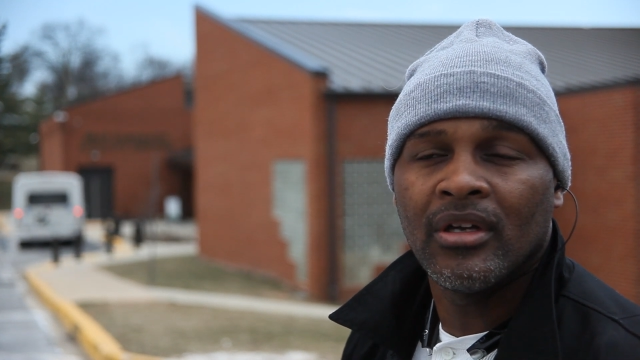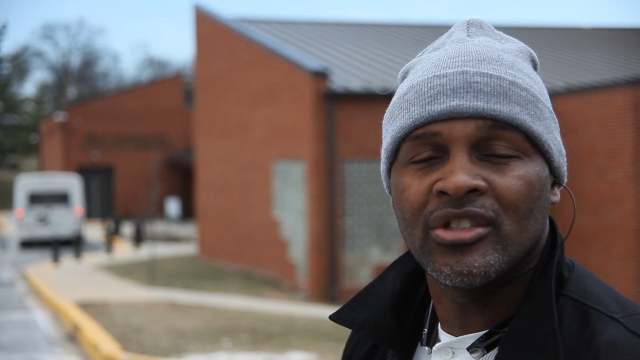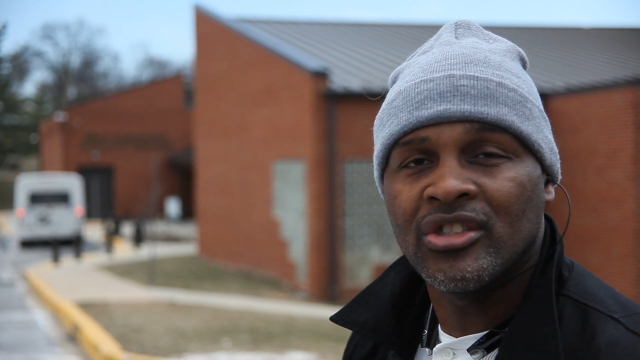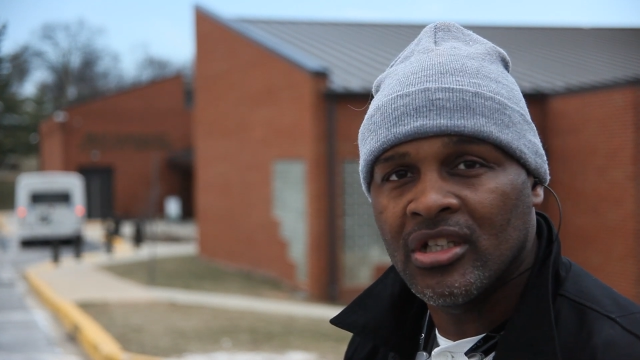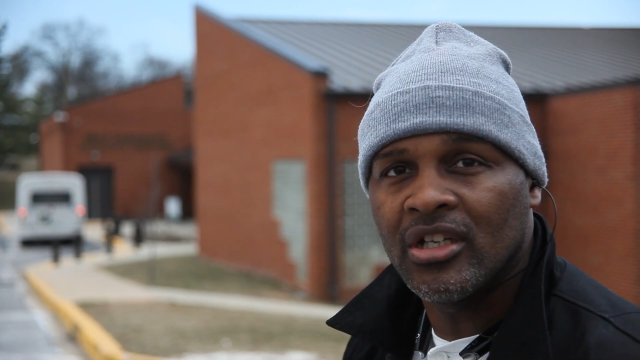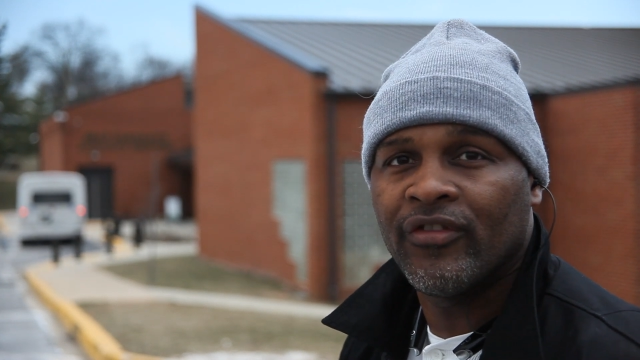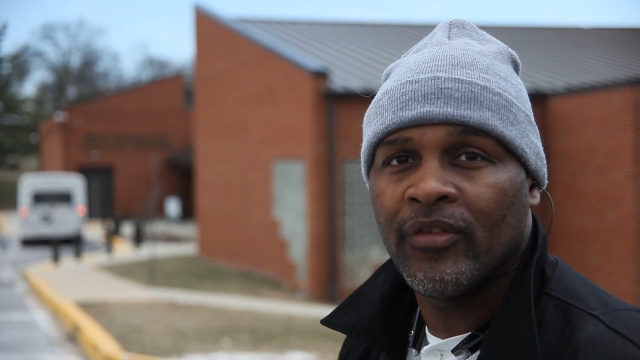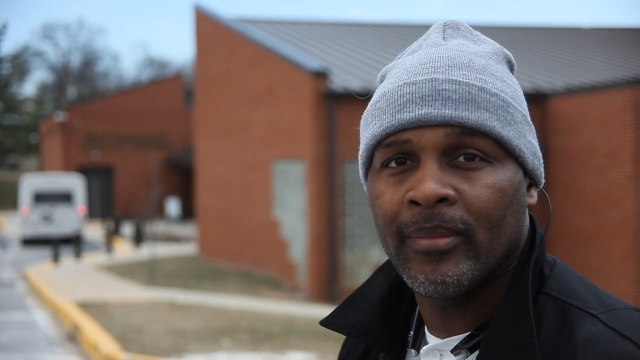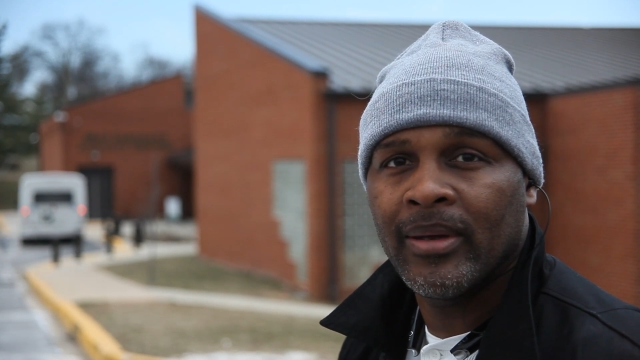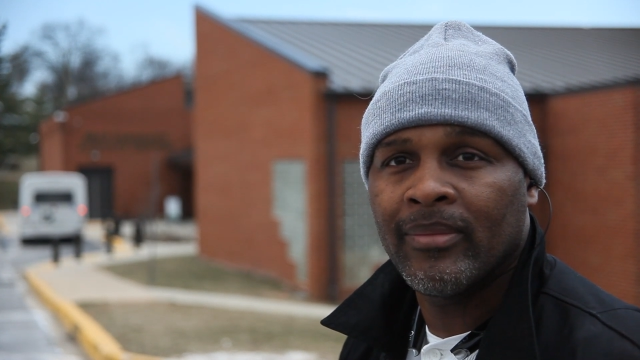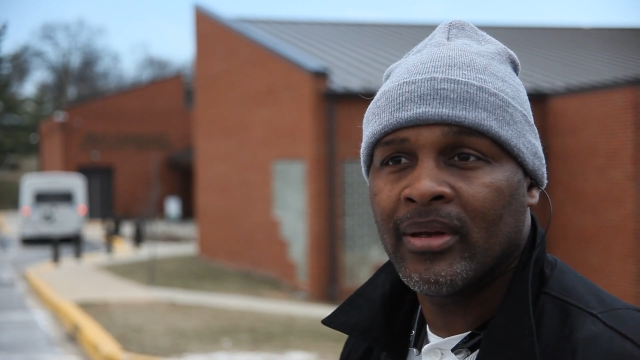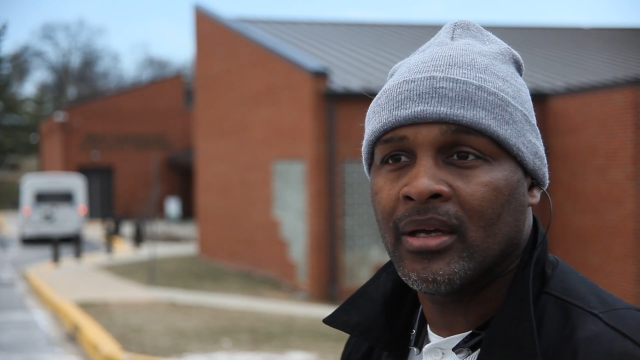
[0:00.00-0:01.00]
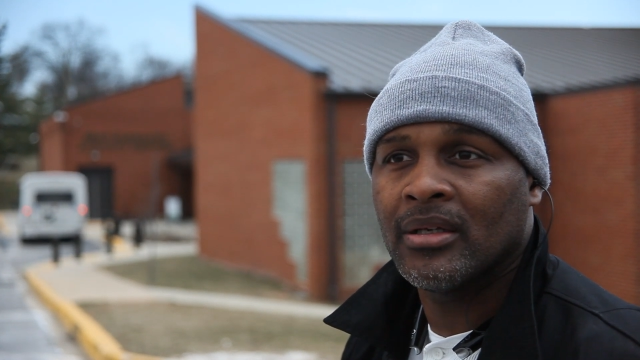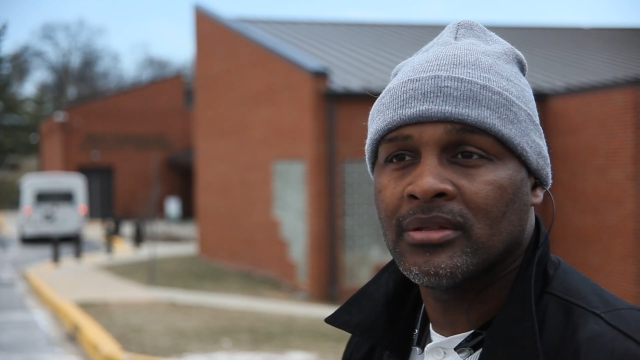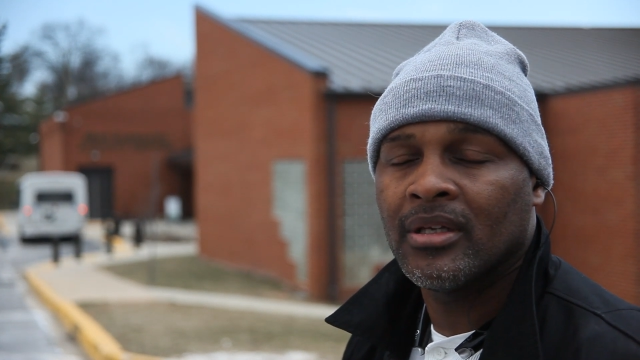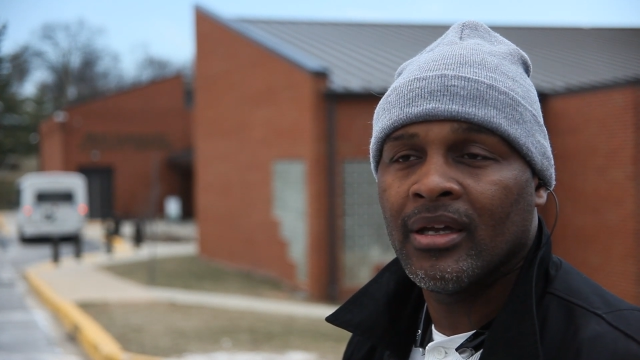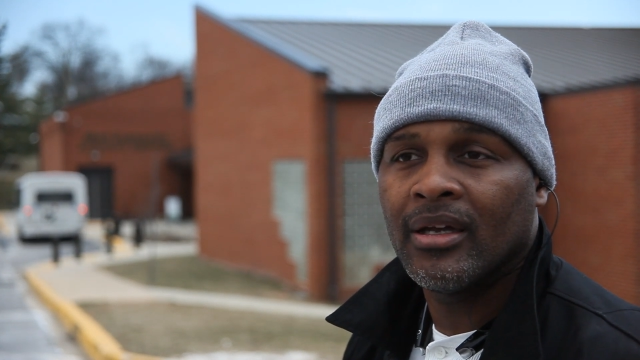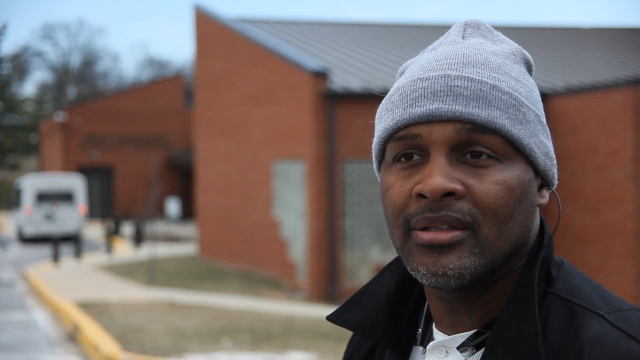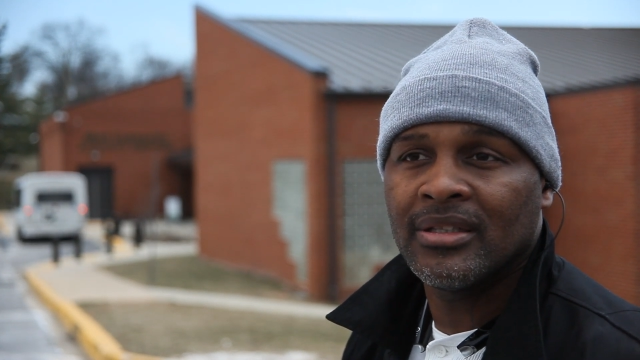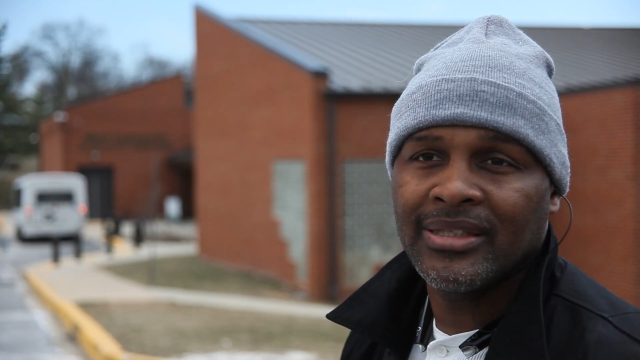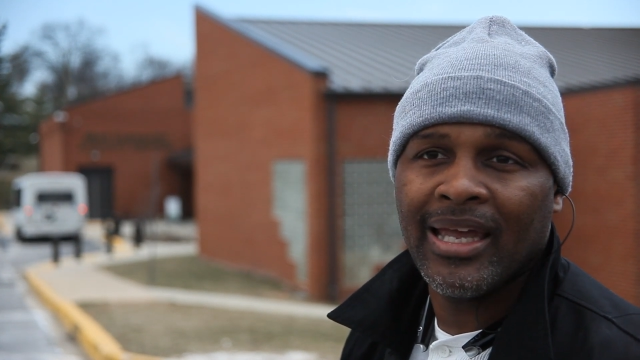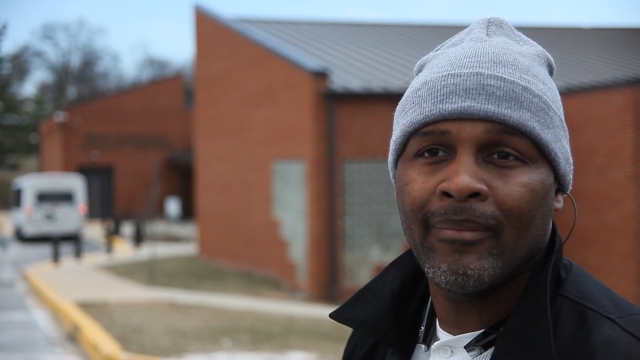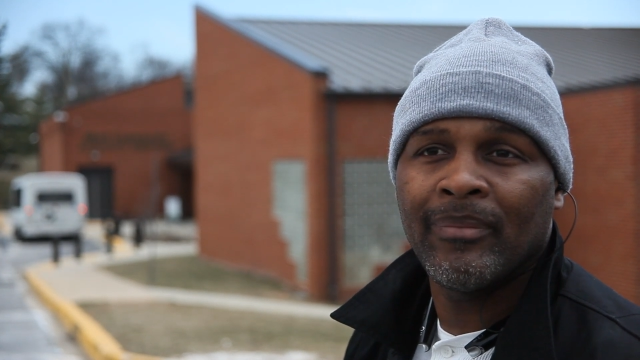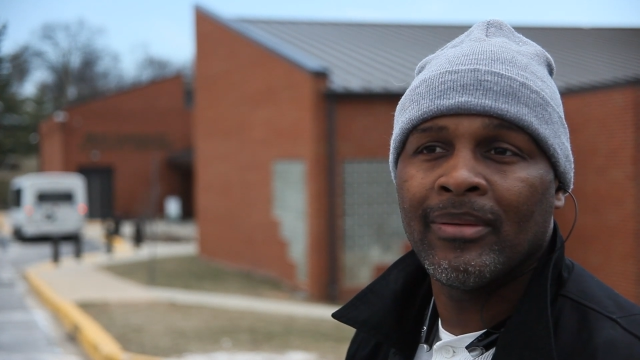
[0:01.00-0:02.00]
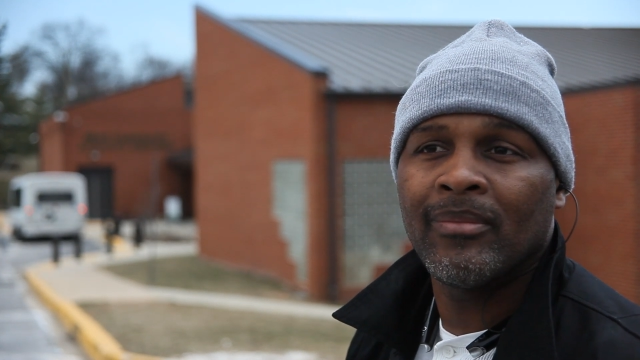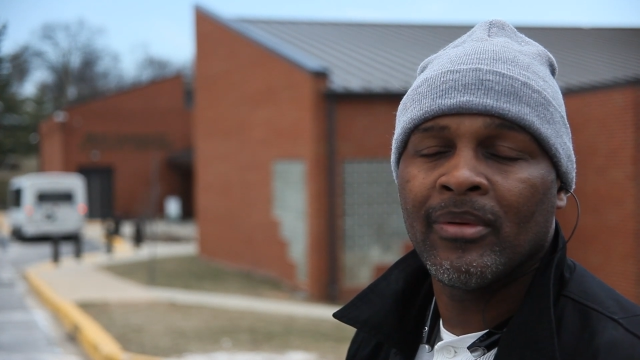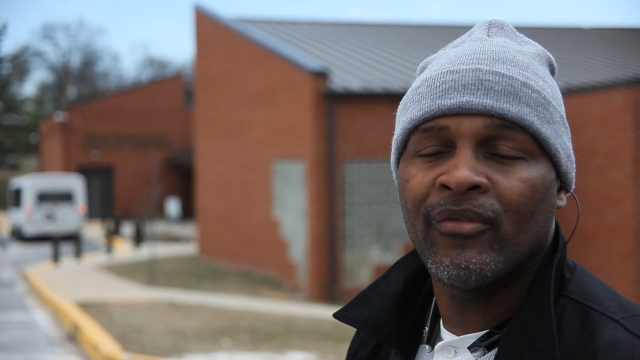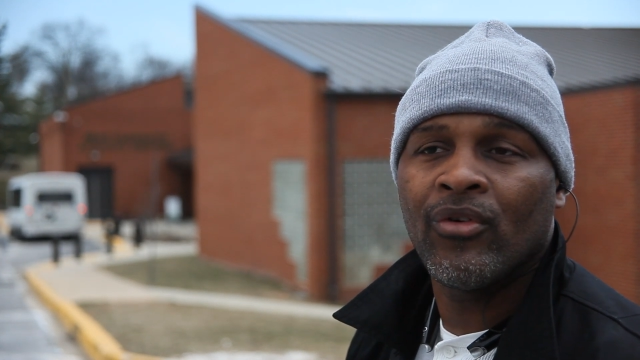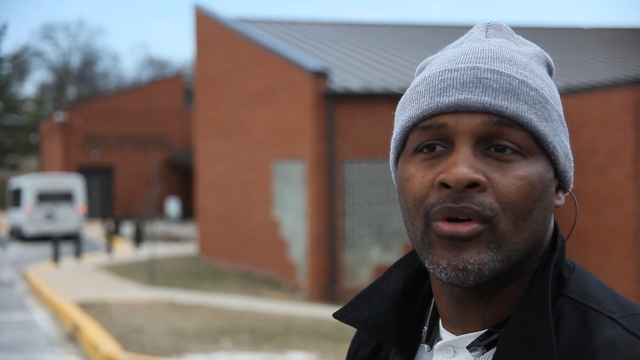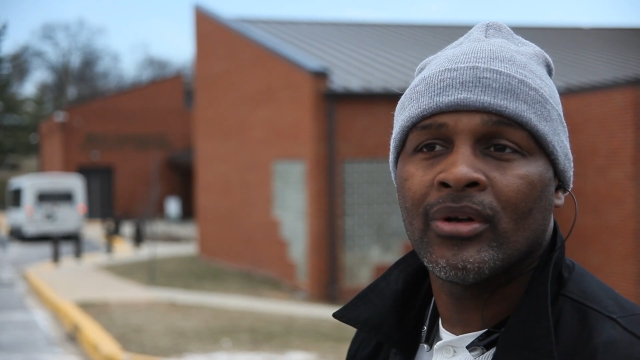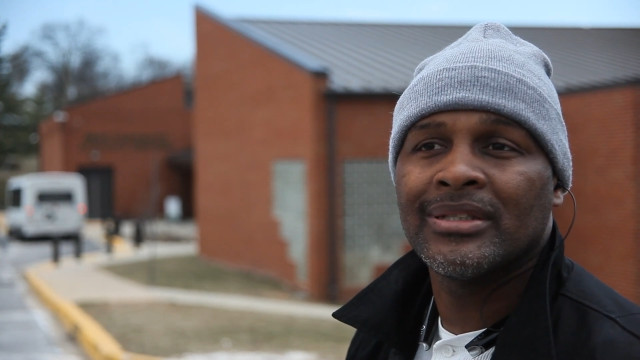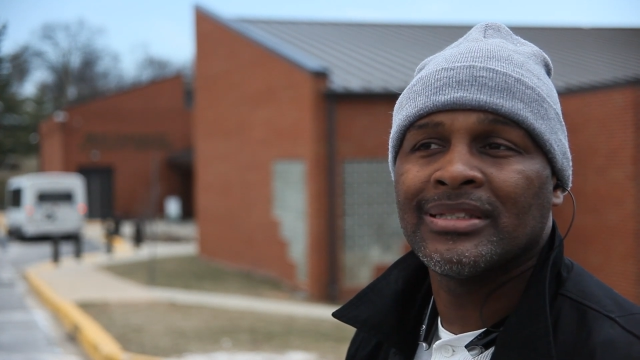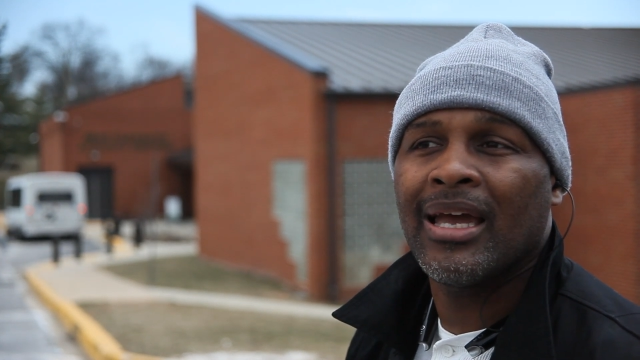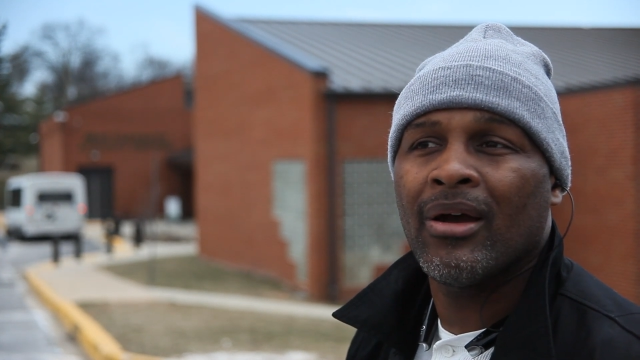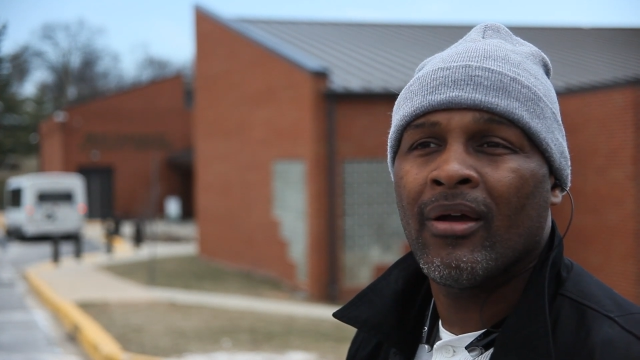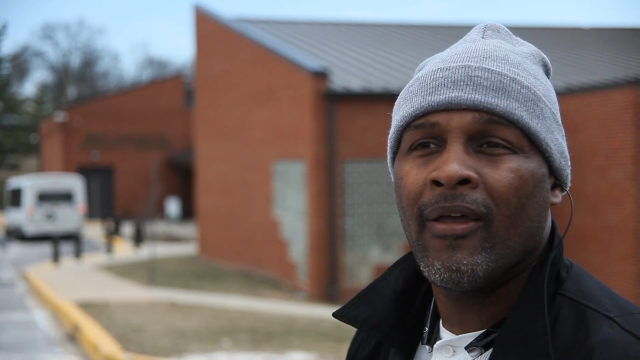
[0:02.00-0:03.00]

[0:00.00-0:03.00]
is good for me because this guy beat me before and this guy